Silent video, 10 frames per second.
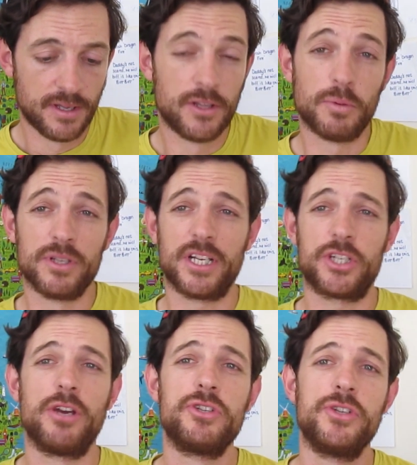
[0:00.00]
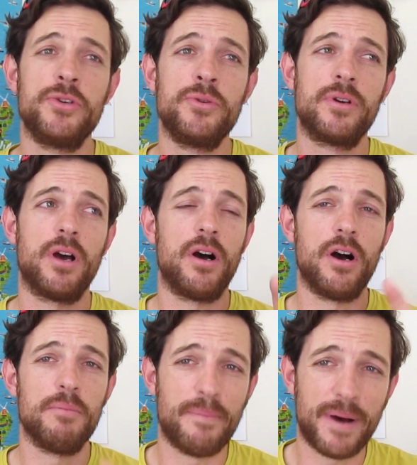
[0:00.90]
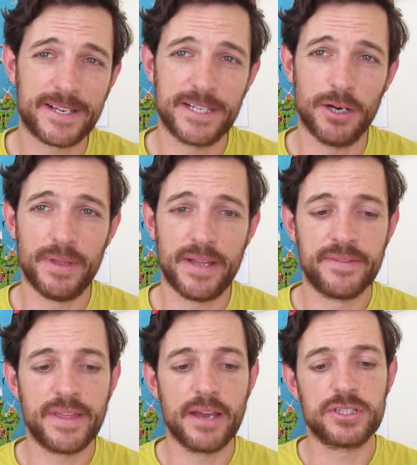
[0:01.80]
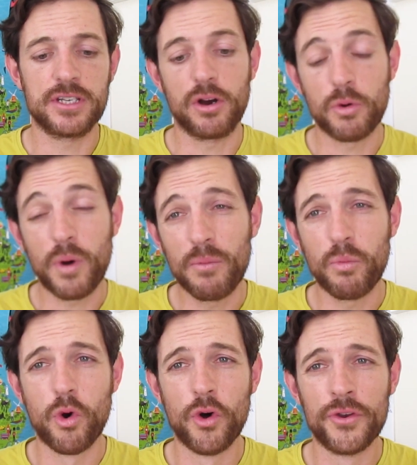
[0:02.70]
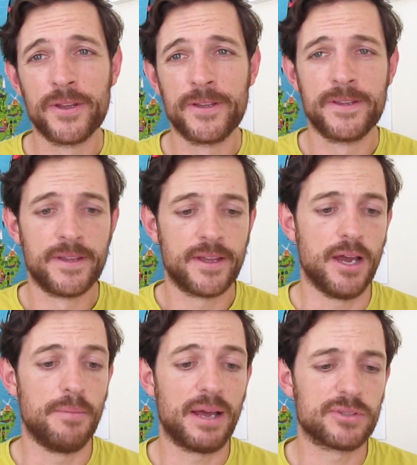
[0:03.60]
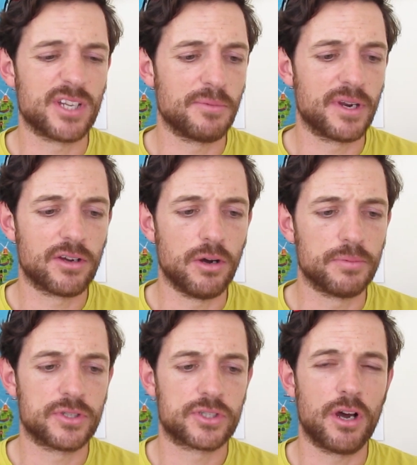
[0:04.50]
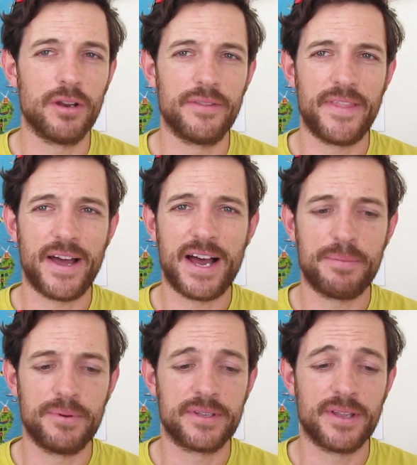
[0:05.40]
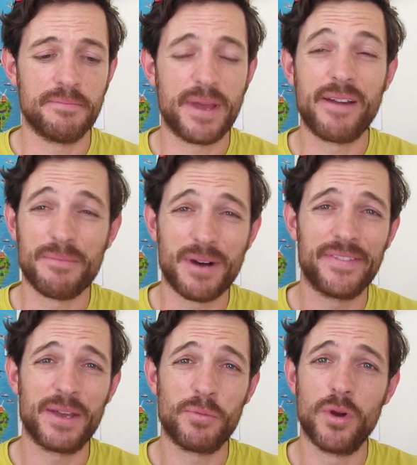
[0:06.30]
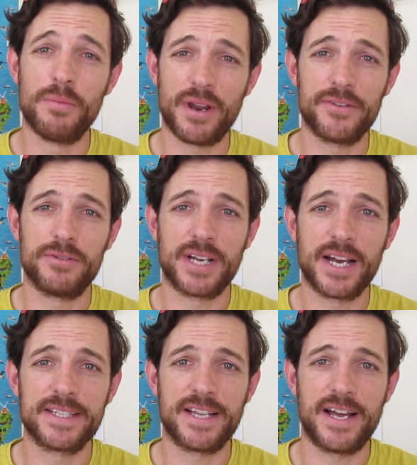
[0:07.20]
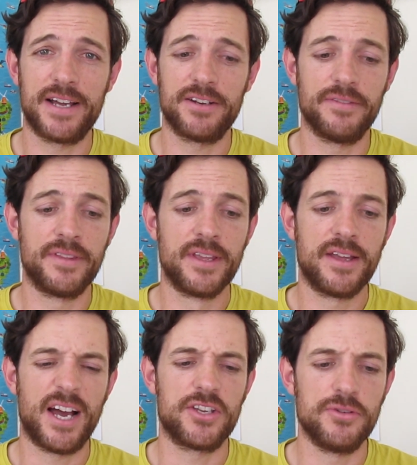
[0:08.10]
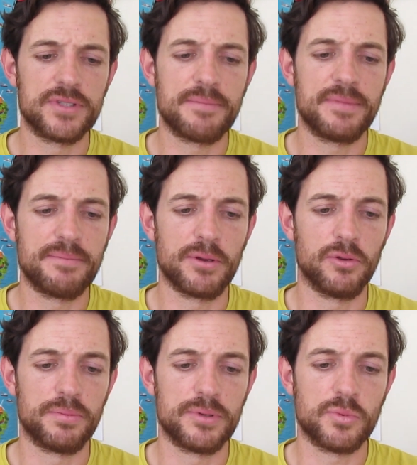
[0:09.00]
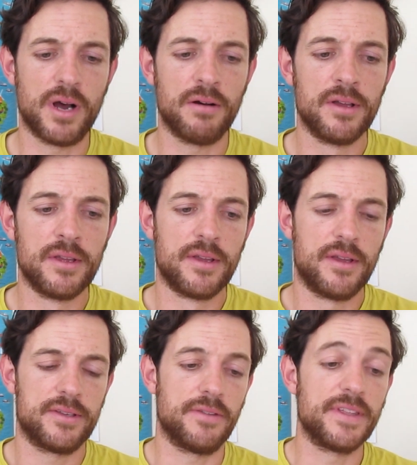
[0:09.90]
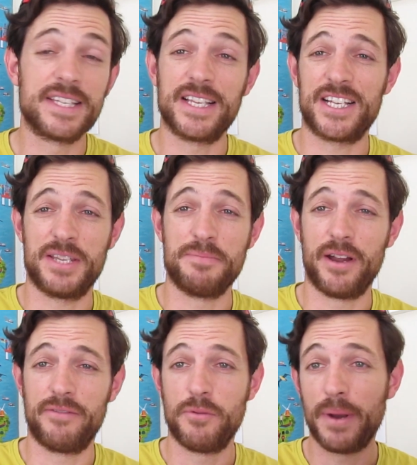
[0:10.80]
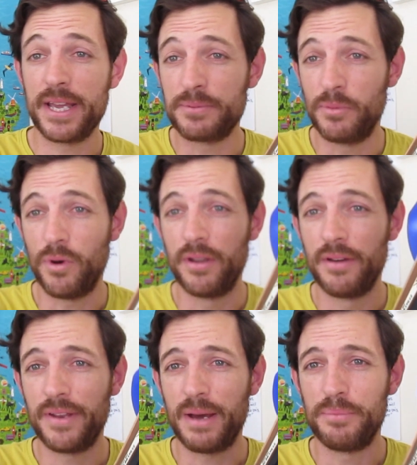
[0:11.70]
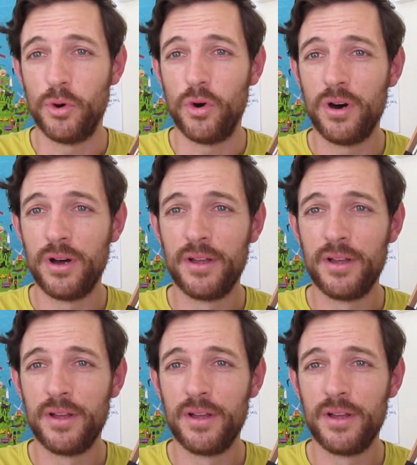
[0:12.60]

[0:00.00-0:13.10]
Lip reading: The ones that I showed you are on my bike setup then, they obviously got quite worn, but that was only when I got up to Scotland that happened, and bearing in mind they weren't brand new tyres that I had on, I'd used them in the build up as well. So this is actually my replacement one for that poor